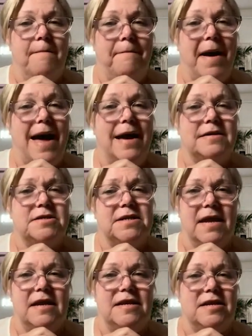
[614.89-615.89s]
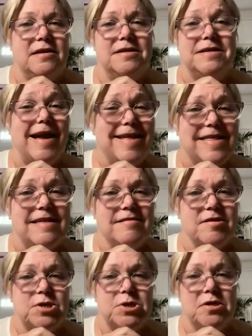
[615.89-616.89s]
but it
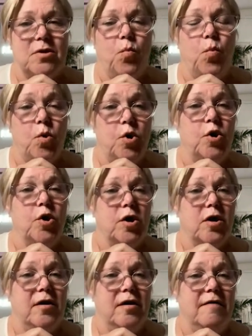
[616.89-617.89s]
doesn't work